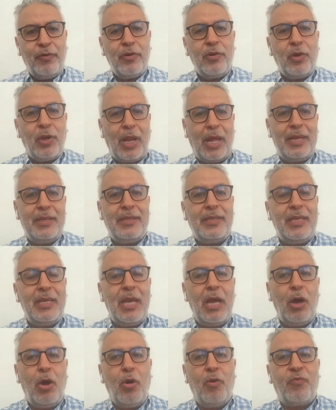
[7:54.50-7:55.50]

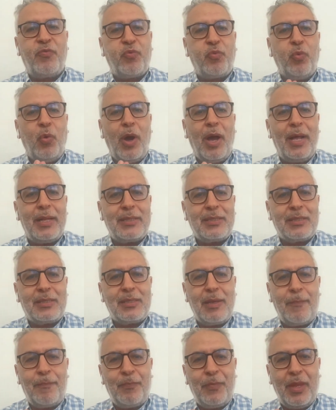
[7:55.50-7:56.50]
idea of what
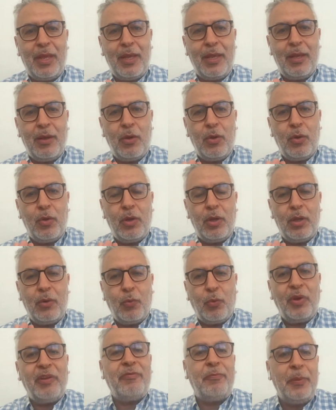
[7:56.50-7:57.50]

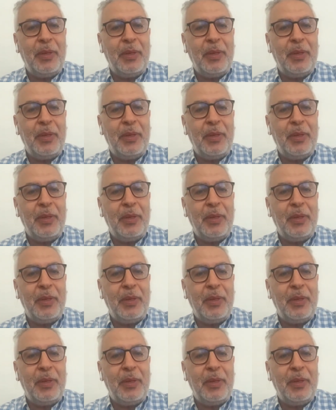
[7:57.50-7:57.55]
we've